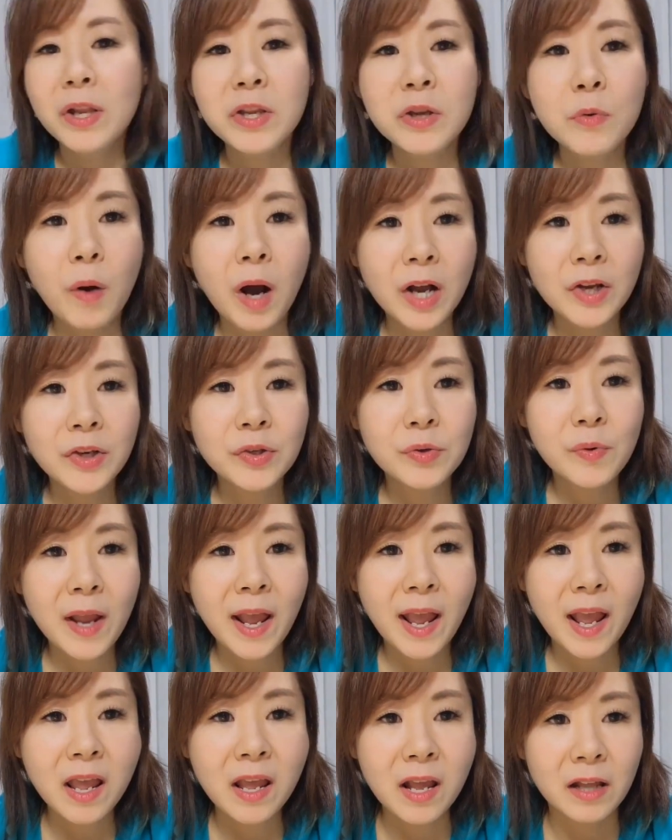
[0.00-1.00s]
guys,
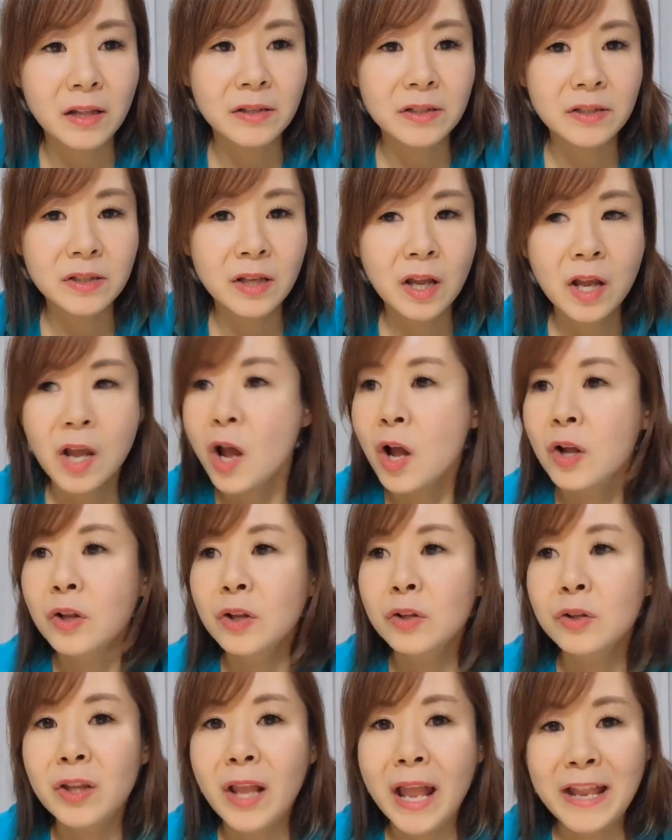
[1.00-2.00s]
when you wash your
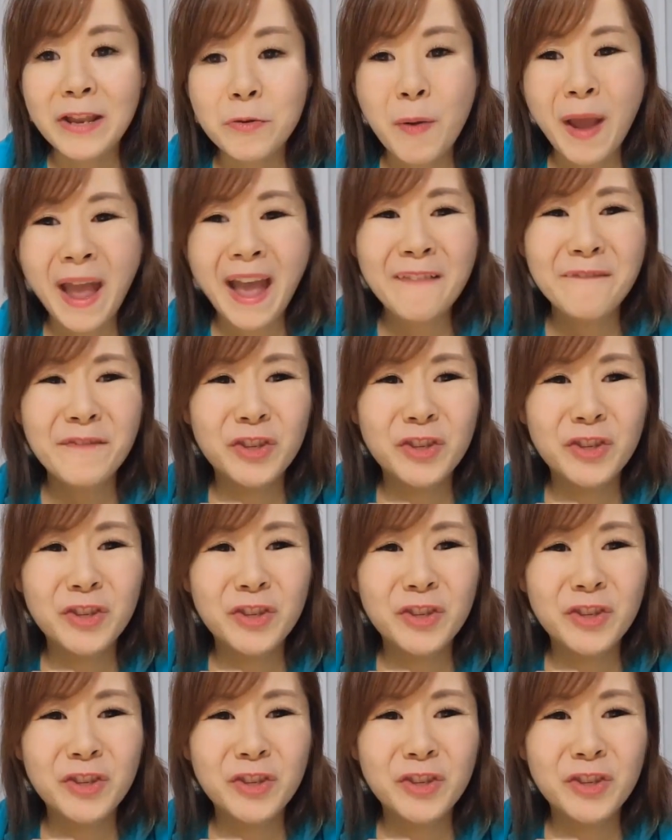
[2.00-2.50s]
hands